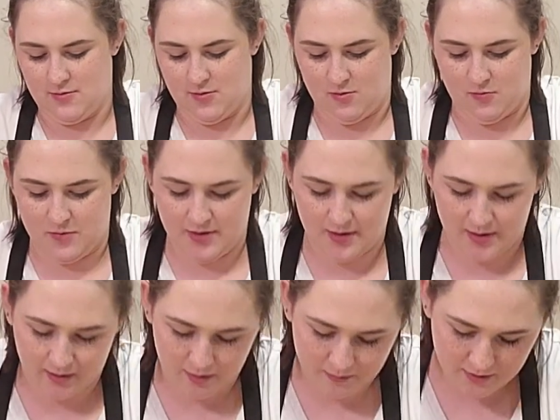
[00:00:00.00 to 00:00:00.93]
Open
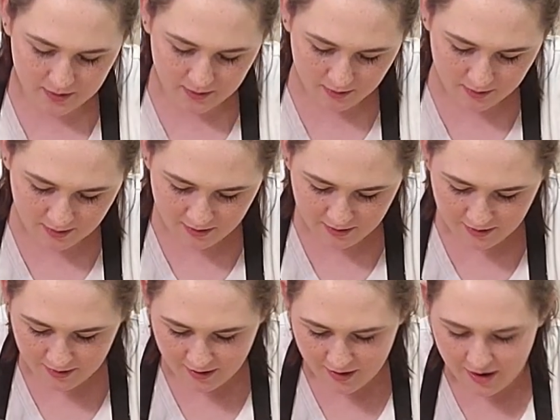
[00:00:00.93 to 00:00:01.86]
that up here.
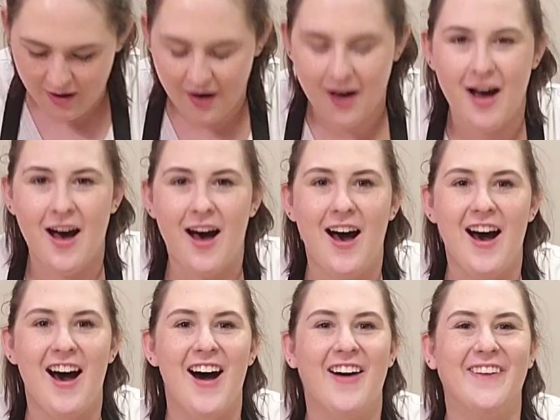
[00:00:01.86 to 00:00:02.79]

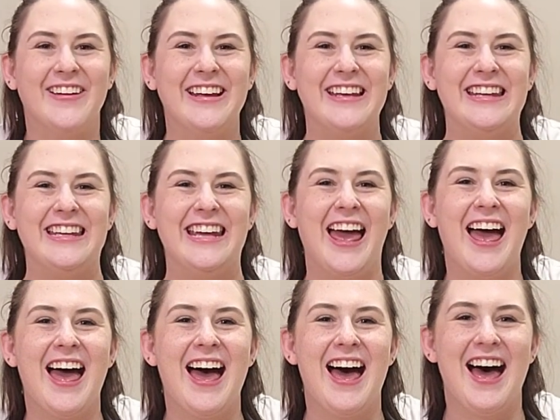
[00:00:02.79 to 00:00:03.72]
Oh
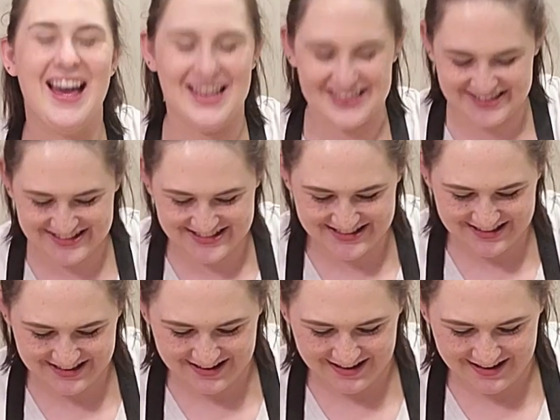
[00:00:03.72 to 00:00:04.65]
yes.
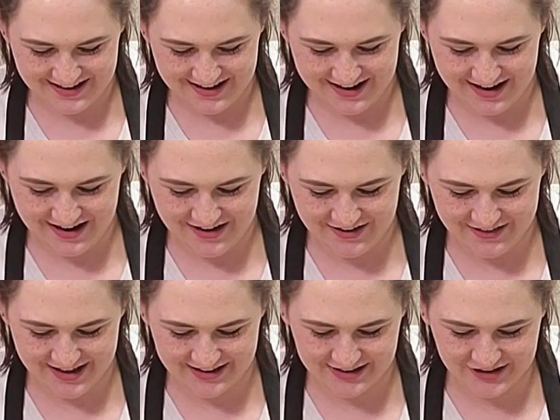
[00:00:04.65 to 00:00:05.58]
Oh,
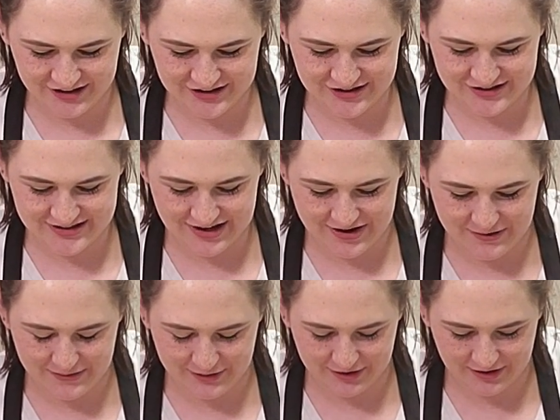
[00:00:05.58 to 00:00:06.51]
that looks
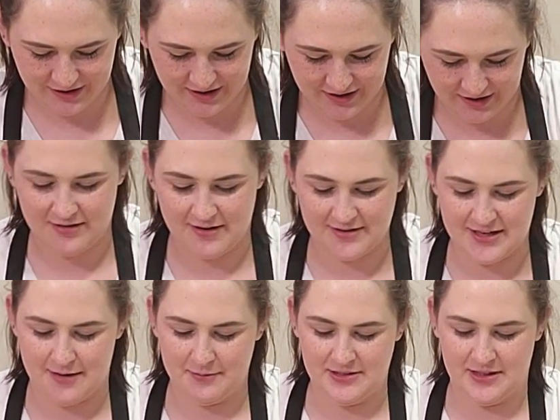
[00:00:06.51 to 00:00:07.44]
so good. Now it's
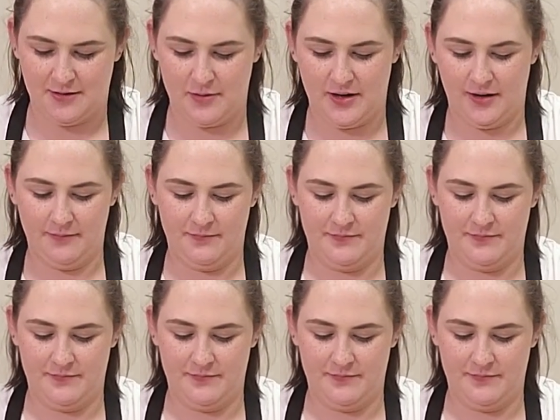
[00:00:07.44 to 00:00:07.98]
time to take a bite.